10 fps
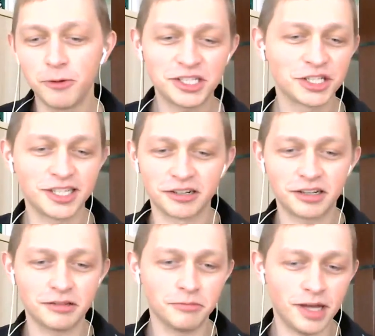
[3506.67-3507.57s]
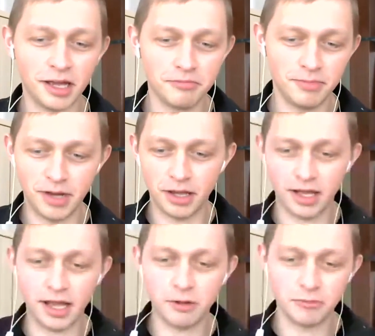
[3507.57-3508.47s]
So my wishes are,
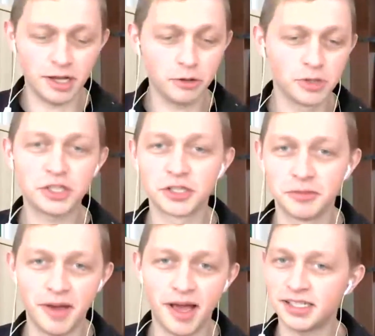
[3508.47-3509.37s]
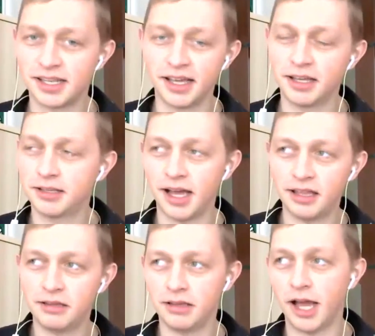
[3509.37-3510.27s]
I wish you the best.
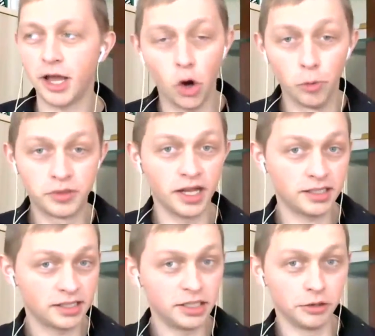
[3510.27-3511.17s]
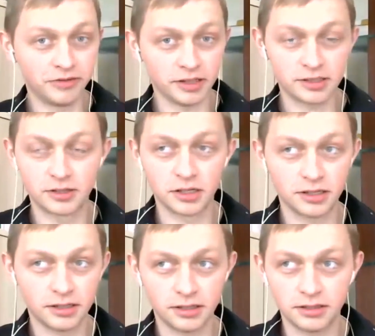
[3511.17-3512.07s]
I hope that
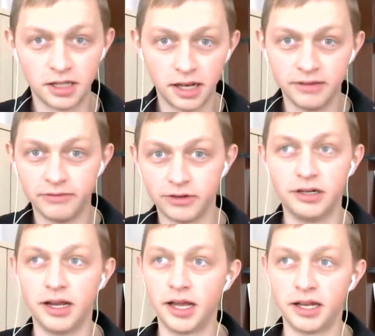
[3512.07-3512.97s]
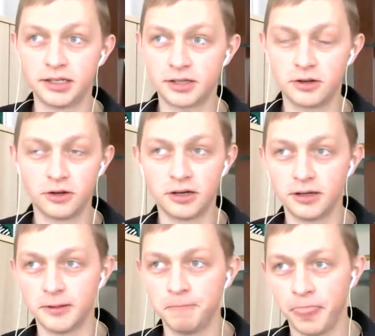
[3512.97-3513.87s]
Neufund's gonna deliver and it's
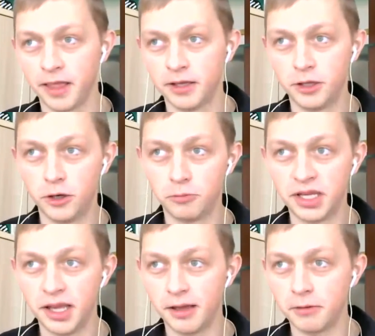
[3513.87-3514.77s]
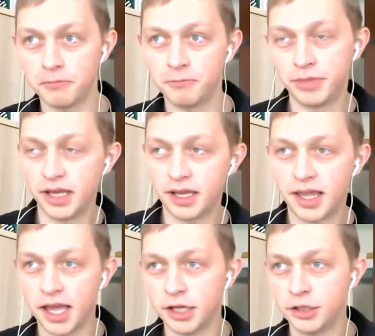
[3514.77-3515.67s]
gonna, be
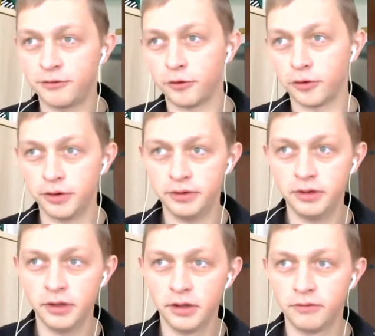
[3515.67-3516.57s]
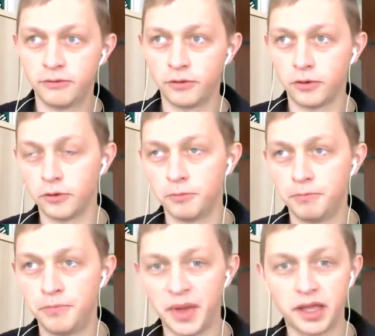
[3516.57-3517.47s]
a gate for
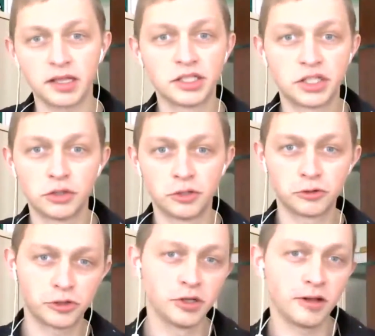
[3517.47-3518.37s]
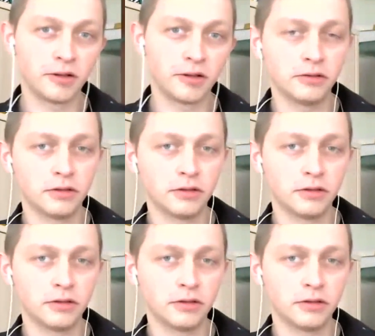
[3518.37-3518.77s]
big institutional